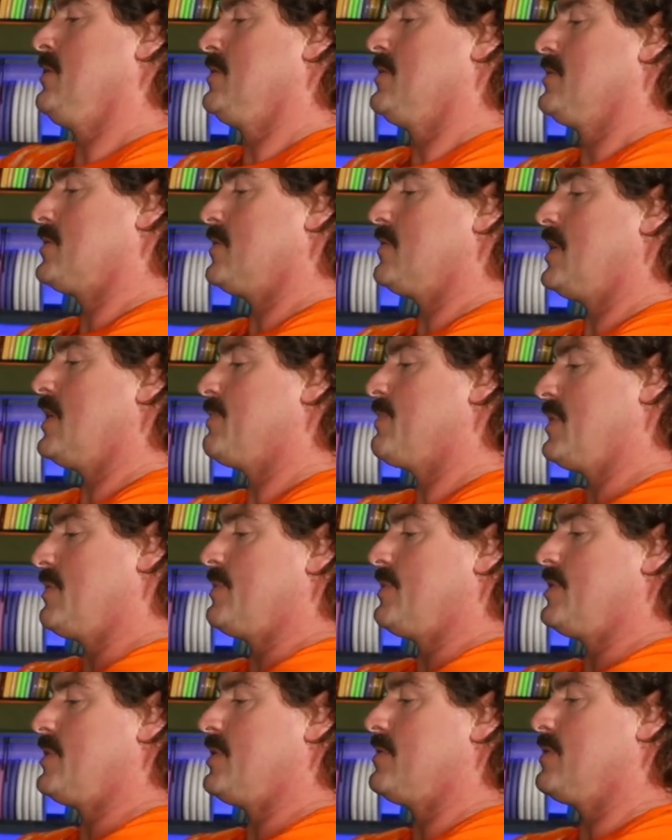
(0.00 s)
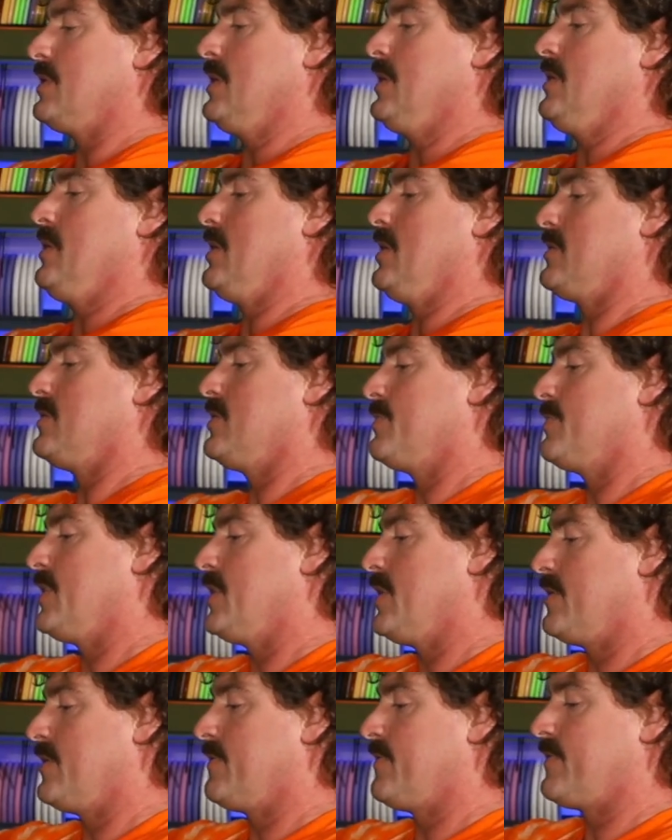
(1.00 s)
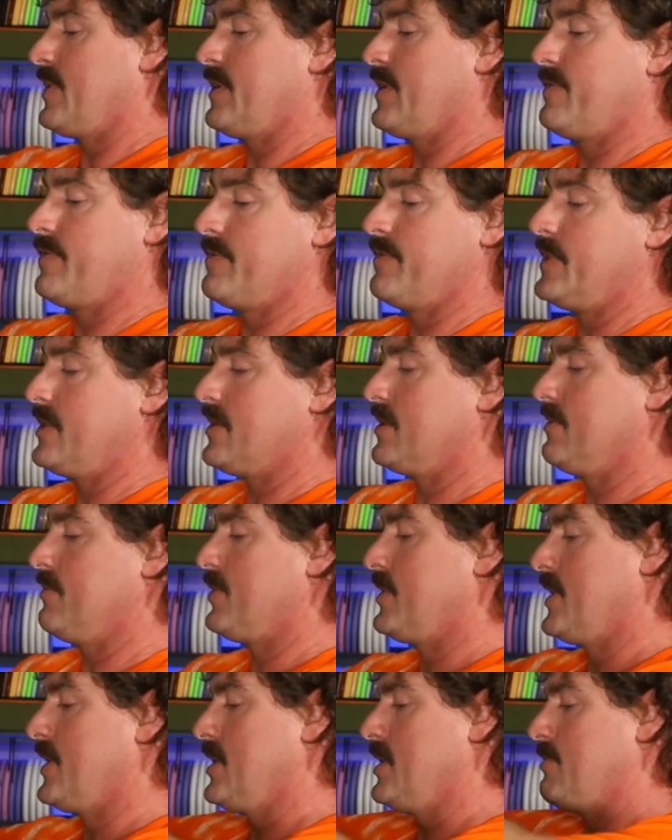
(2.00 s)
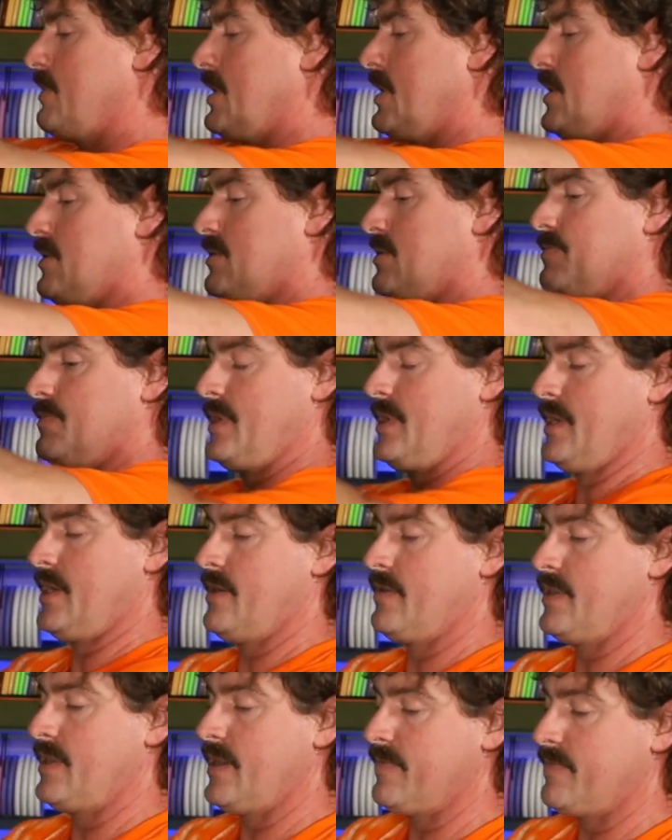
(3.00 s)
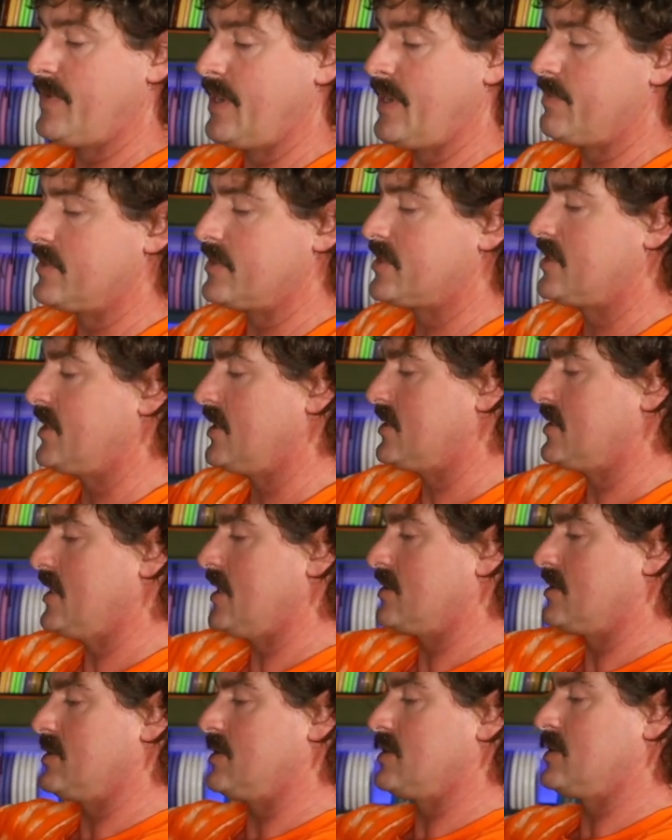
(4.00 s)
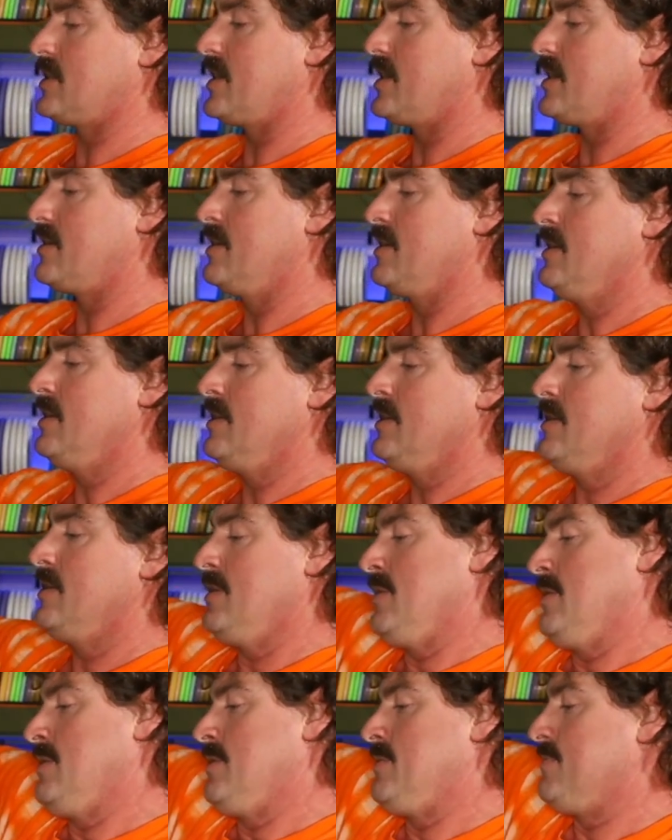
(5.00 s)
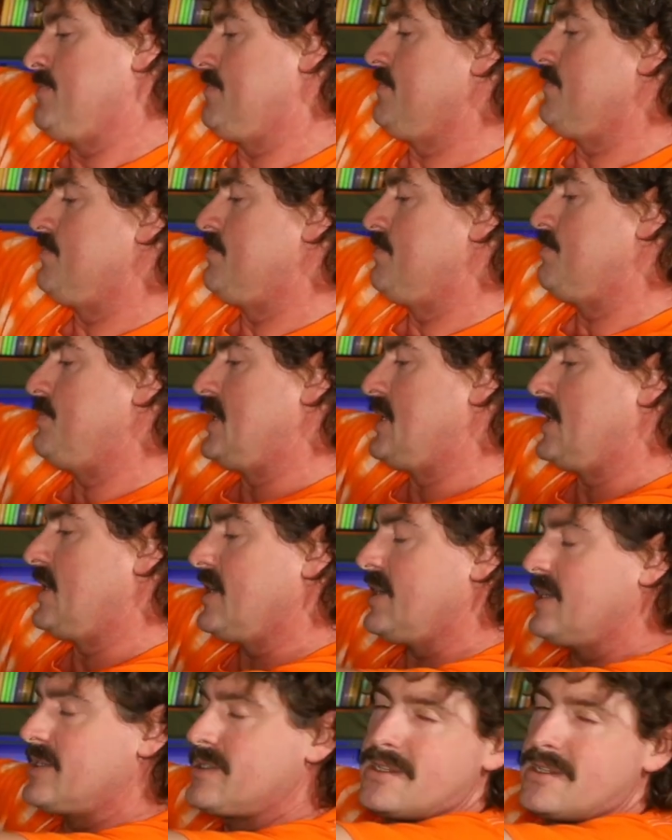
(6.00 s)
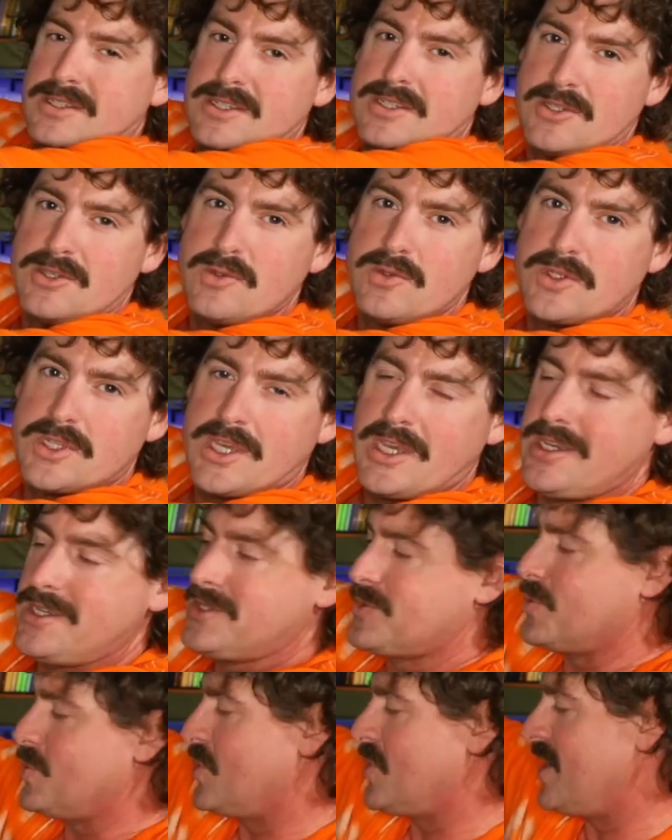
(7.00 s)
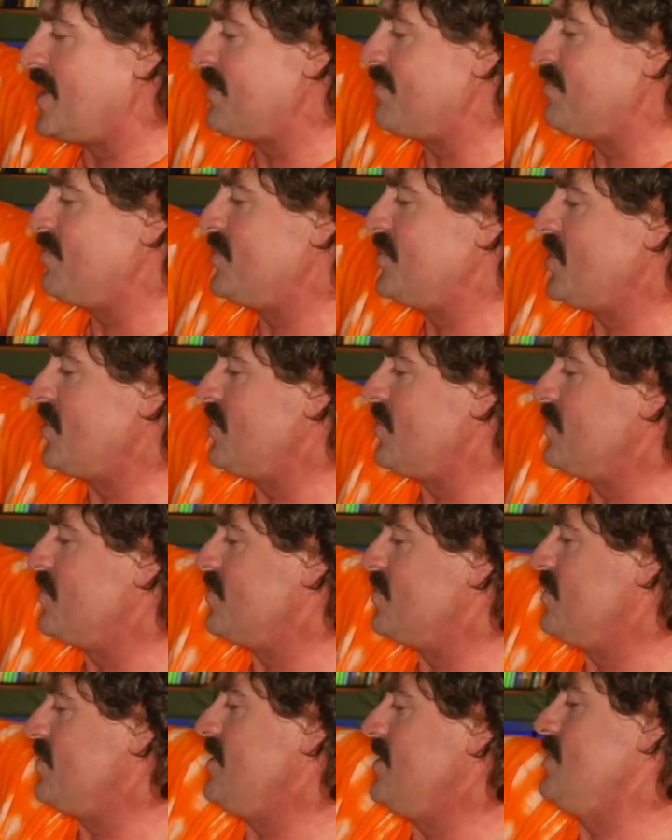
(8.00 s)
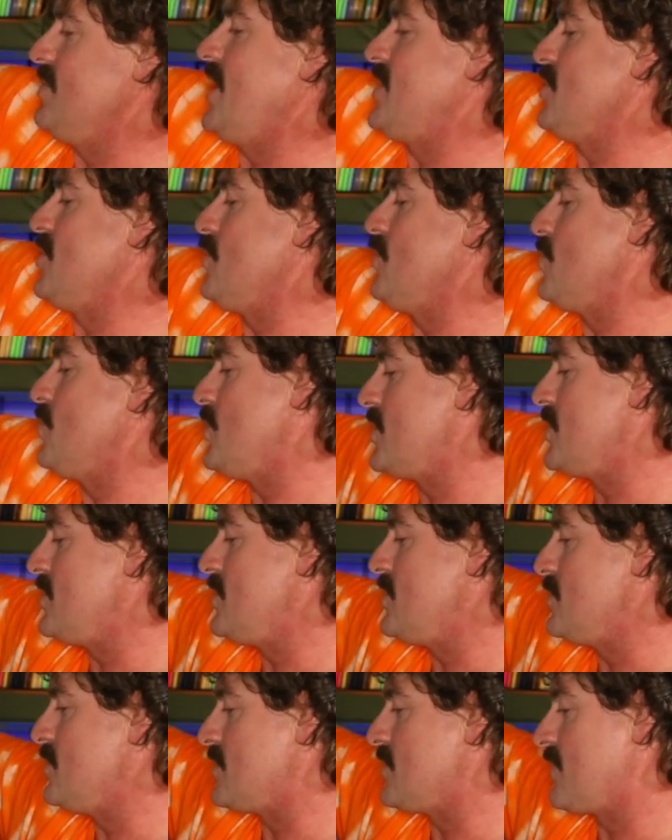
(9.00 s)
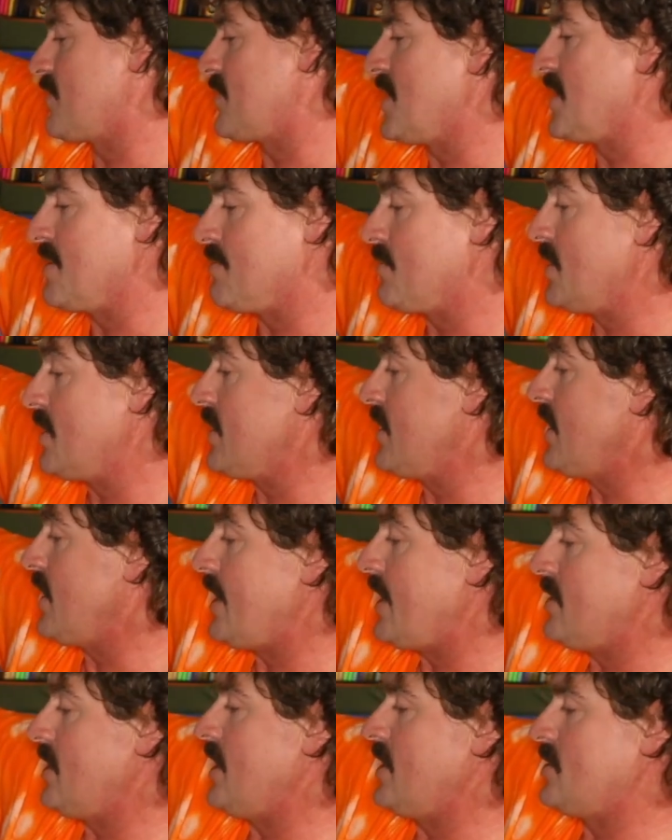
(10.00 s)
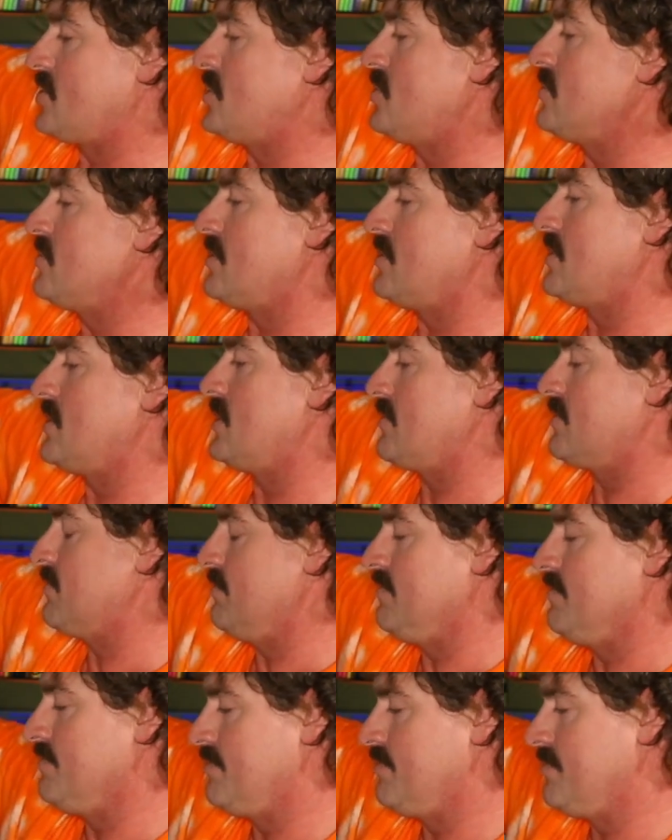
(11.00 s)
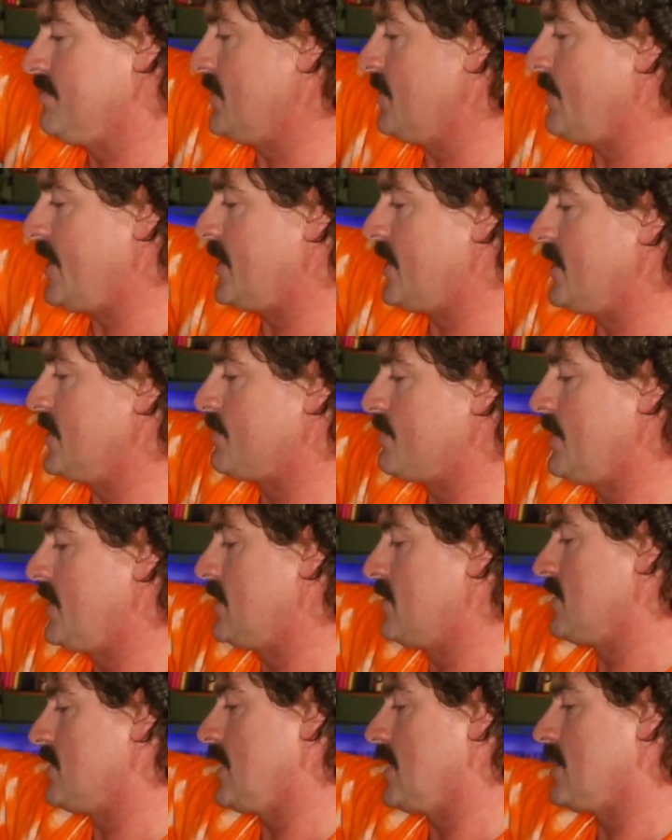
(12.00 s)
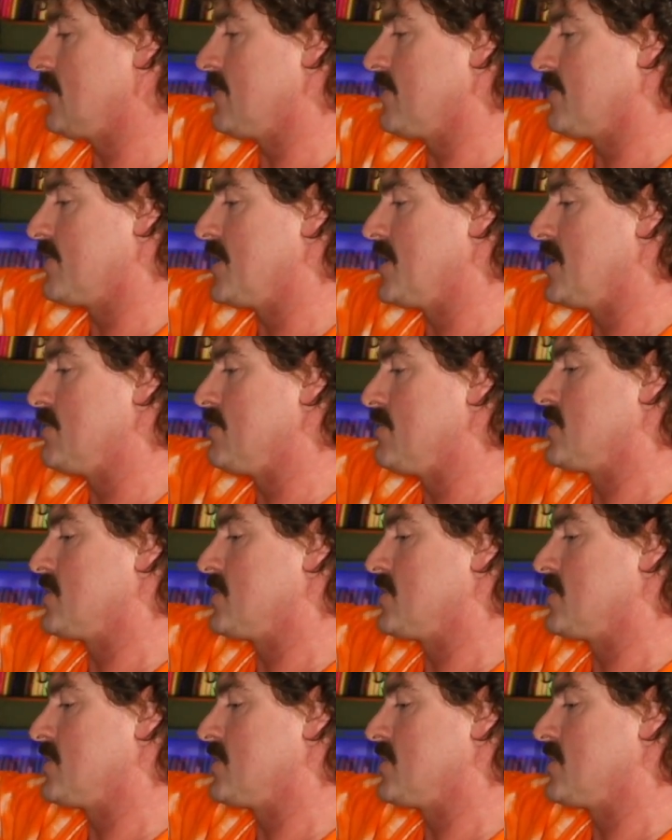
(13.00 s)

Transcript: So that may be a little bit unfair for me to complain about how that fabric sticks out to the side, because it's a use case where I don't want to use the frame. But I truly think the bag is better without the frame.